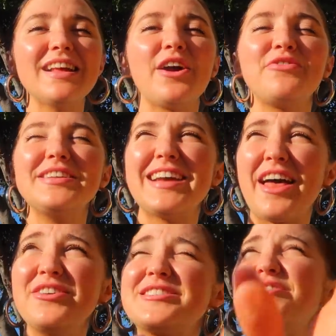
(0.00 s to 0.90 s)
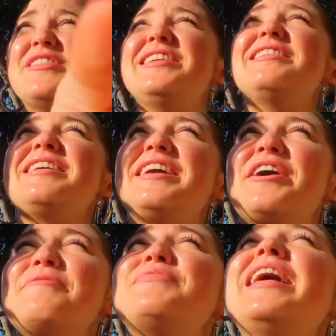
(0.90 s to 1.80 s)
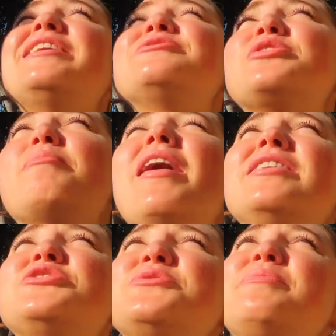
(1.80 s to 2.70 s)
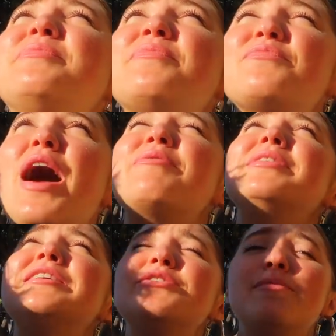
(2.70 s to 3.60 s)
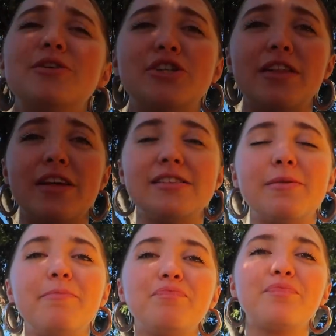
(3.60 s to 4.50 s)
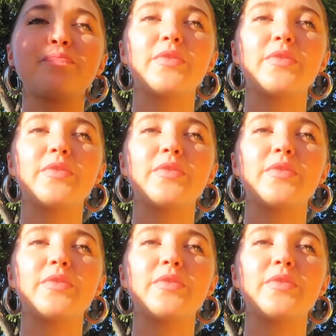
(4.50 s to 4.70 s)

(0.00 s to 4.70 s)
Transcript: Okay. My friend Tyler is conveniently here. Thank you so much. Yeah, yeah. I really do appreciate this. Same.